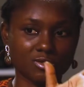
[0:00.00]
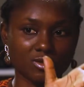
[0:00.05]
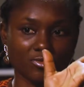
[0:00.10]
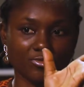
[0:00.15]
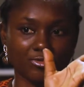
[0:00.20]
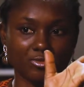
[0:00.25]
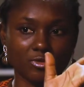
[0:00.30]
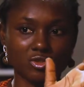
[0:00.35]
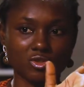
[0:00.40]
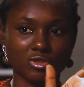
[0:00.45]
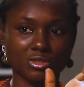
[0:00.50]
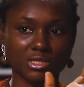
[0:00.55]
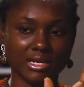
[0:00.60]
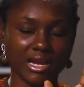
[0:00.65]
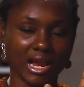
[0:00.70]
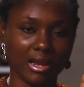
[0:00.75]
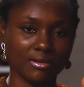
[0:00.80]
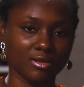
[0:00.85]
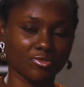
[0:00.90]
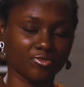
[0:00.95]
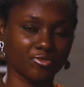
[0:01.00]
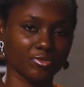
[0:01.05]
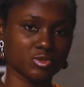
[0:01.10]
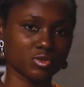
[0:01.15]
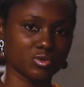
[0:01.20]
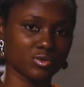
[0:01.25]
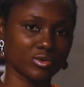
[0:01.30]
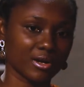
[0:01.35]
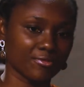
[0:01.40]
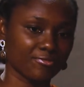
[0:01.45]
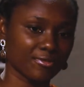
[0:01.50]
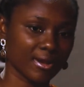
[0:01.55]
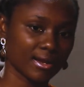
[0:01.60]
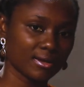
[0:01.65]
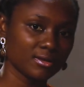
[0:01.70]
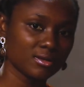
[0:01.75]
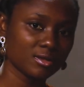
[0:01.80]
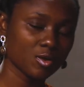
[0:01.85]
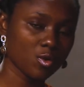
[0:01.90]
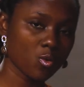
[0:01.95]
of view. So the photographer
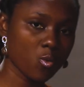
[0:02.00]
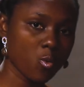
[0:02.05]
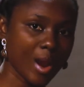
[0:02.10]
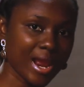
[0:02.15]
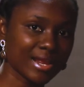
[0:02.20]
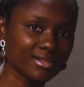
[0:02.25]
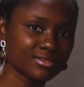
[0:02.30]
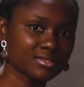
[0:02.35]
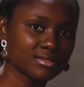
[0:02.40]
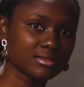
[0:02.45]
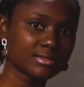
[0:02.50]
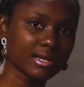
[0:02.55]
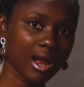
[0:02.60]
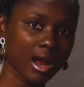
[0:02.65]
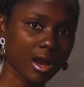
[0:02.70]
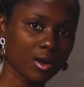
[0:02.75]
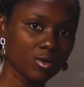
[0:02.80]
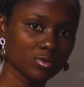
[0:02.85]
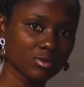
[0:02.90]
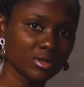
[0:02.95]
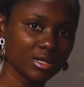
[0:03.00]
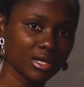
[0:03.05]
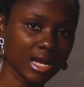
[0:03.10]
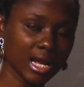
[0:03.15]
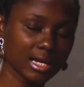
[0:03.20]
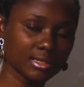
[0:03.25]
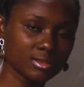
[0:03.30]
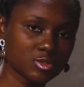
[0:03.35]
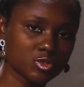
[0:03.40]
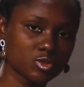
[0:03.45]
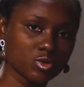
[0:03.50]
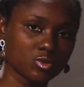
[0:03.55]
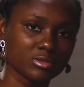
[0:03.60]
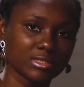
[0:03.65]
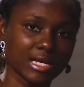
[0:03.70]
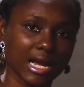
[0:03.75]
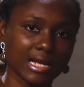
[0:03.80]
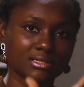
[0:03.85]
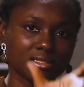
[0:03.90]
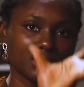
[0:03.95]
went down and took
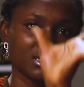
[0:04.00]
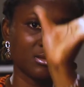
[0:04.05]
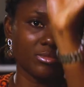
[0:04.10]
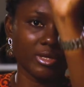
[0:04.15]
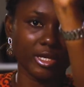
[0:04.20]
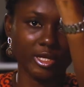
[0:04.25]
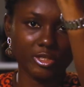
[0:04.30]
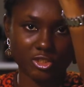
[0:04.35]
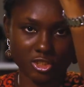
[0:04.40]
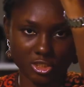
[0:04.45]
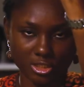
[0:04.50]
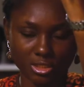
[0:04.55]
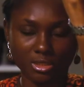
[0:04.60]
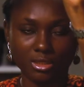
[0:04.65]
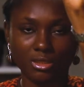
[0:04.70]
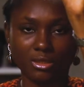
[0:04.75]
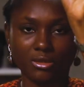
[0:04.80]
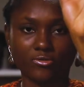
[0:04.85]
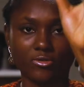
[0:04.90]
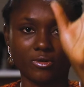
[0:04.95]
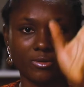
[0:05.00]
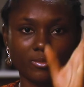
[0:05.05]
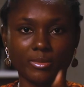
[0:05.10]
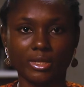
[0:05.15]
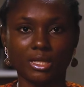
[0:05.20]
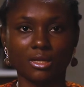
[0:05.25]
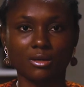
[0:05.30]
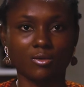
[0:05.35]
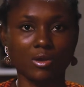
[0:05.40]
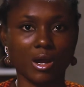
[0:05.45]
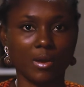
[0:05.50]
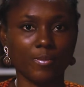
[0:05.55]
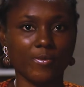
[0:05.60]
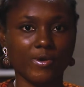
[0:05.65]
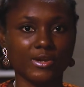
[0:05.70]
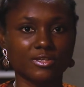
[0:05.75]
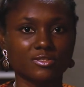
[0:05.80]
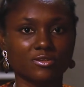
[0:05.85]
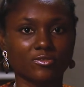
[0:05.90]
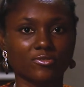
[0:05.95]
that image from a lower
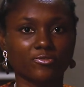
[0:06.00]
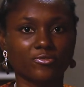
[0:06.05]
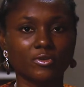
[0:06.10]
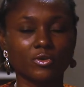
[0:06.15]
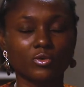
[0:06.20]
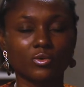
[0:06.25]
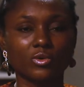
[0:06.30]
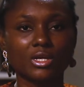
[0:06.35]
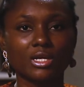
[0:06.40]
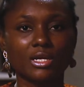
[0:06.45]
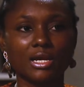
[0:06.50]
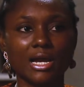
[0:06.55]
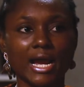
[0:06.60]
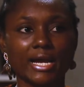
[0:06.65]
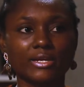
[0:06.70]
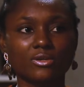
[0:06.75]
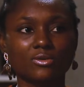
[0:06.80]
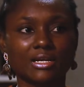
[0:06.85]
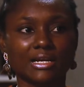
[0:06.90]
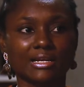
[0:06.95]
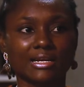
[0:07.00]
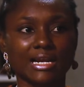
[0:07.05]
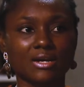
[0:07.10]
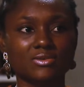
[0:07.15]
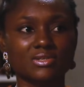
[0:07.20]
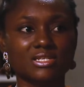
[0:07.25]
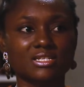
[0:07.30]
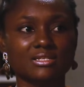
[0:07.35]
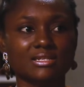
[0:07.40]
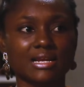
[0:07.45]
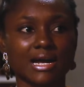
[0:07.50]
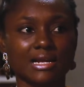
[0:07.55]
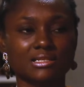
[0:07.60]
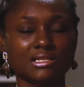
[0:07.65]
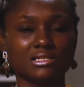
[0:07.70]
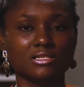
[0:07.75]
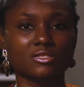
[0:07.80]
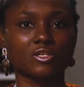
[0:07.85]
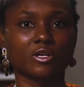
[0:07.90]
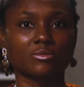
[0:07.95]
point of view. And you can now see that
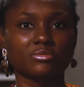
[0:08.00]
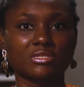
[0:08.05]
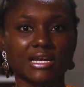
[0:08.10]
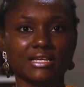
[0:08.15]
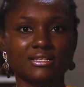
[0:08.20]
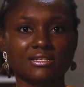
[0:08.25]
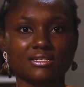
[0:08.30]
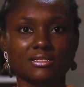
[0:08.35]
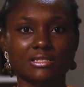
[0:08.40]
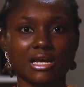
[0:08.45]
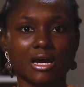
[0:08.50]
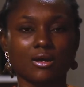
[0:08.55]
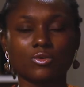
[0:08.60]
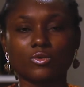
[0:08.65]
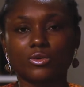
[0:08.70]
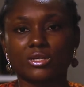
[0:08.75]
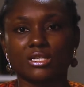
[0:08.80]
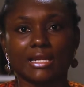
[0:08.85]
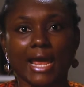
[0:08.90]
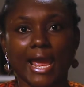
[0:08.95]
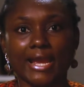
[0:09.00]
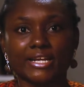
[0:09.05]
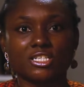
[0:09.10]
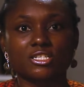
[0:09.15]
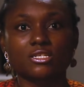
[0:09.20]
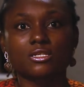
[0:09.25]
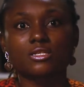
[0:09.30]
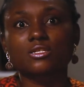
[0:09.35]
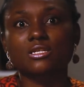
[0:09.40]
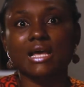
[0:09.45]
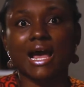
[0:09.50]
this subject is now looking like she's